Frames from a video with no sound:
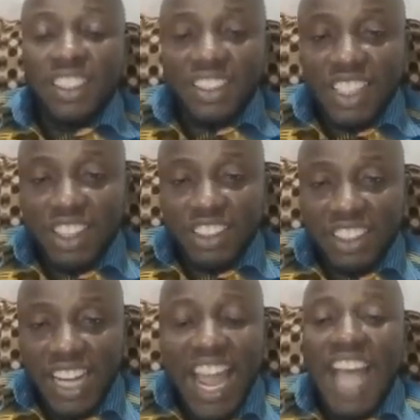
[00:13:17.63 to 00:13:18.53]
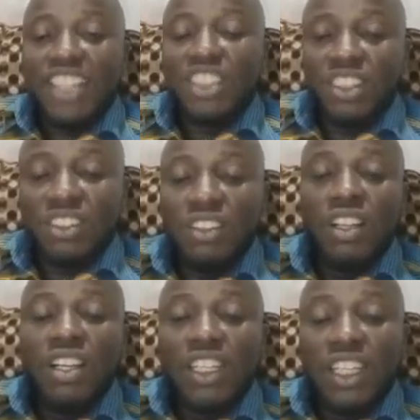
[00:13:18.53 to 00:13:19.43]
the class
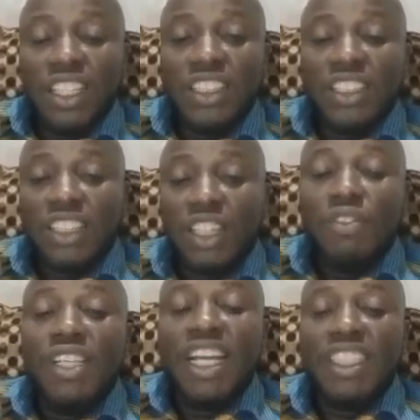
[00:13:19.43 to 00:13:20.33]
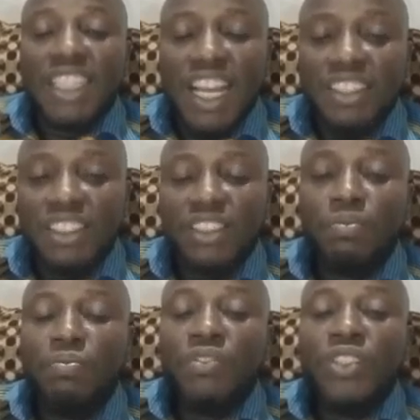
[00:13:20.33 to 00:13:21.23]
is given the chance
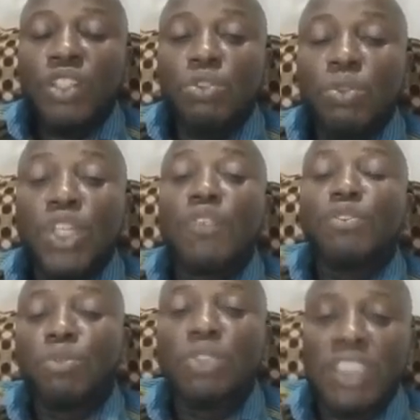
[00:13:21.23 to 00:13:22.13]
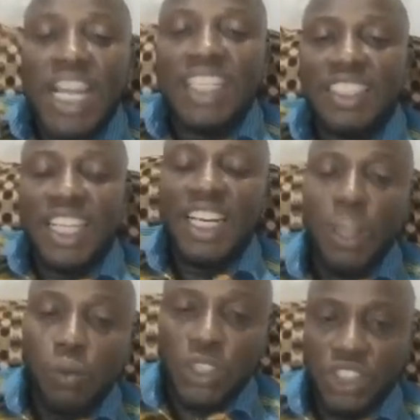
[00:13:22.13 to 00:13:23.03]
to give 2 stars and
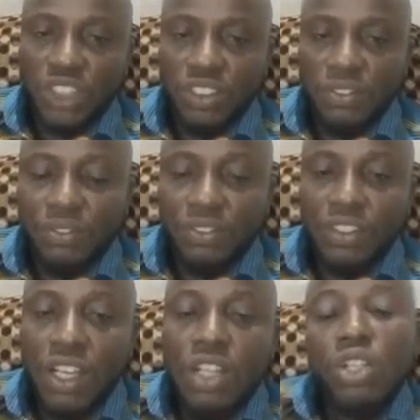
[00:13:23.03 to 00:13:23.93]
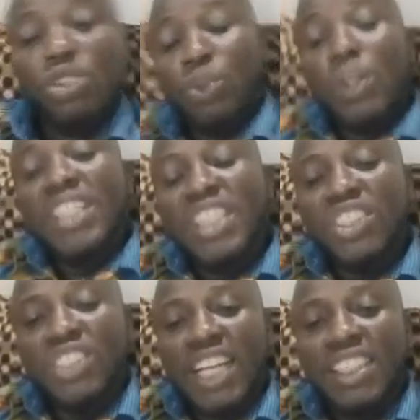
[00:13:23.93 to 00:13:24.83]
a wish. So in
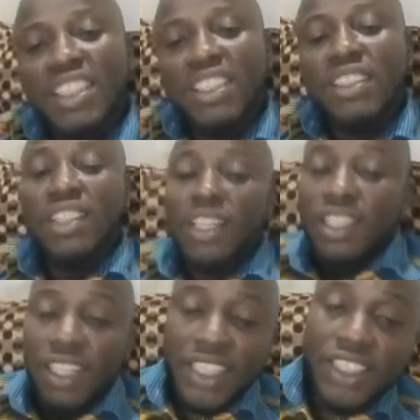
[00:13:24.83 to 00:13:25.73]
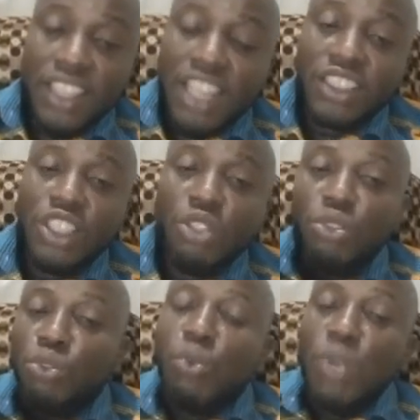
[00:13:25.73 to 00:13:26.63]
this strategy, the children say
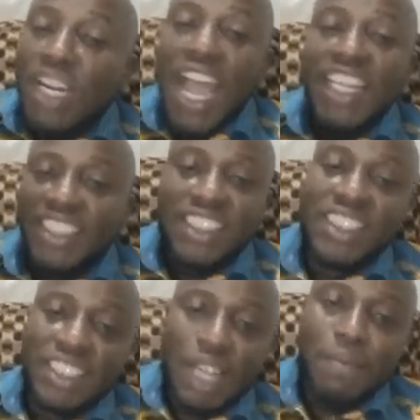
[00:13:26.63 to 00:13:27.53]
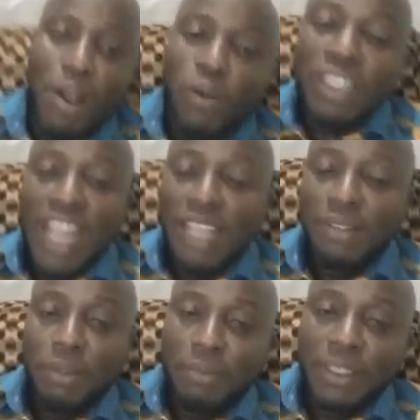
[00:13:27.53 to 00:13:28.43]
2 nice things about what
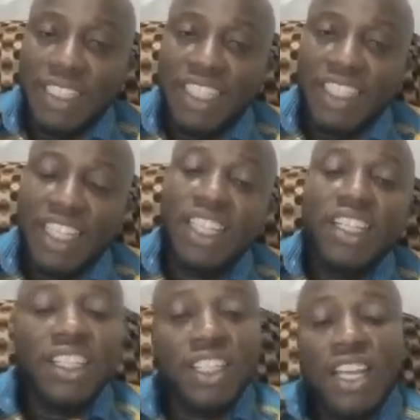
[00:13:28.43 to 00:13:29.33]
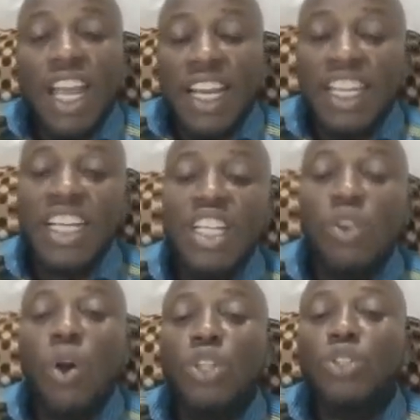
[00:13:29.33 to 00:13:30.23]
has been presented, and then they
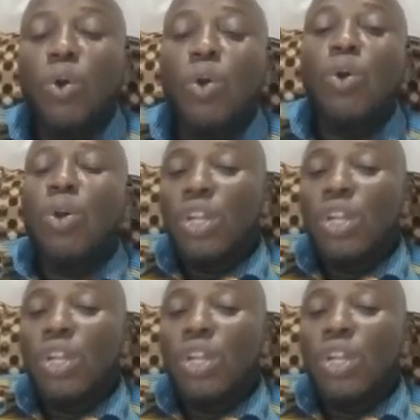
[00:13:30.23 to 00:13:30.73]
also